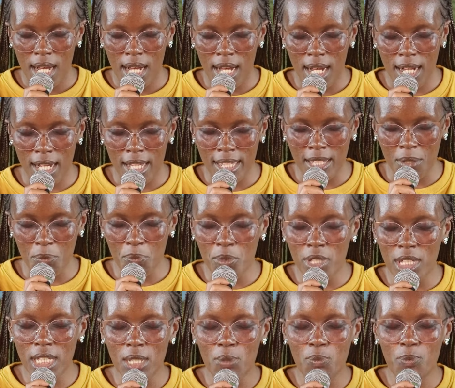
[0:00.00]
uh, that
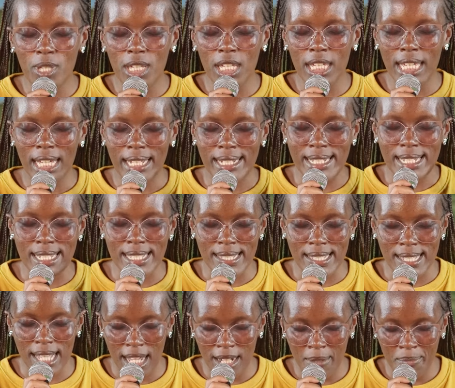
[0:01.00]
we we get
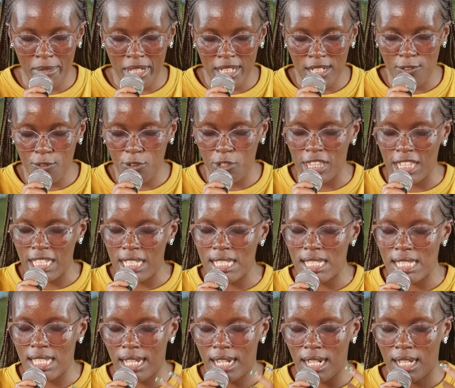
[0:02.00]
discernment for
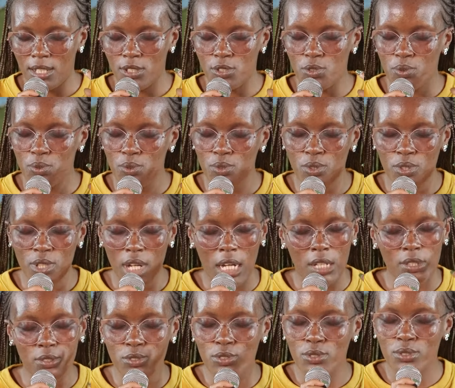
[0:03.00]
things that are to
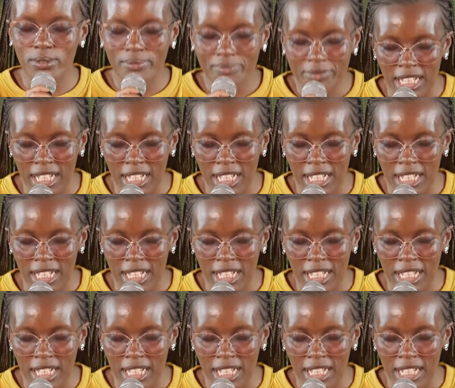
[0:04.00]
how to